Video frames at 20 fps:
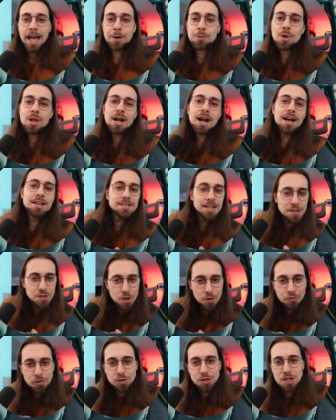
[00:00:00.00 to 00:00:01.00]
And well guys, that's
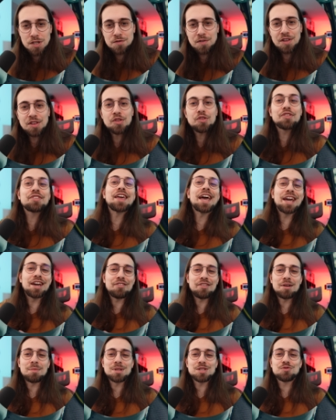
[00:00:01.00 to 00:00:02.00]
all for this video. Thank you
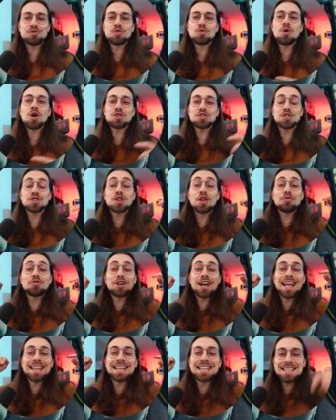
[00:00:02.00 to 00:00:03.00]
very much for watching. Don't
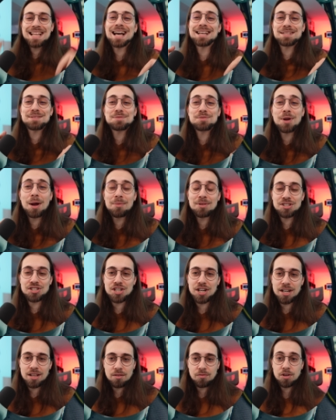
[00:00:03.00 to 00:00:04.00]
forget to hit like, subscribe and
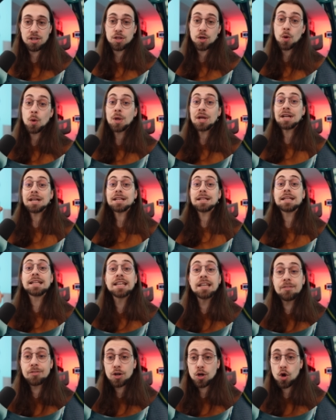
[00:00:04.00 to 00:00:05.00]
share the video.
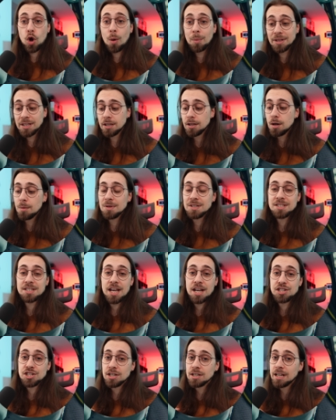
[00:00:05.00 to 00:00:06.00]
Leave your comment in the comment
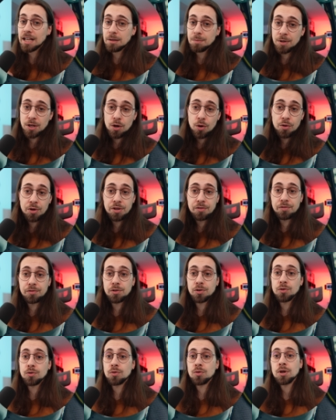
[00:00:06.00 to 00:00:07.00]
section. Let me know if
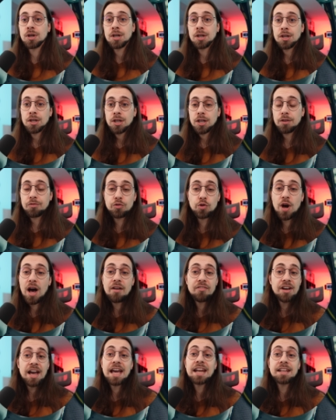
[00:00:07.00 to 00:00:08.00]
you
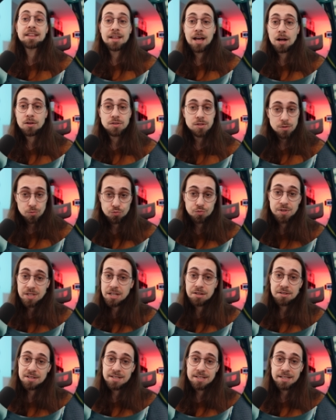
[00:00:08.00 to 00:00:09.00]
have any doubts.
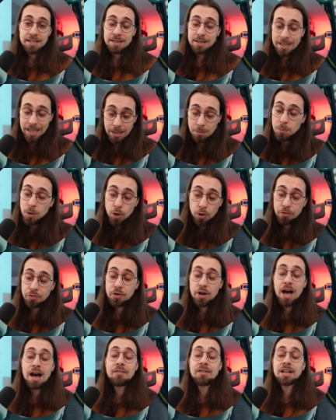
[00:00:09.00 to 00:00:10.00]
Seriously, let me know if
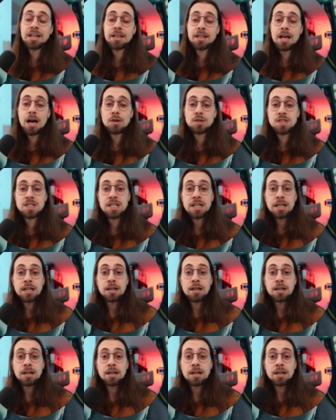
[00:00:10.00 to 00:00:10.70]
you have any doubts.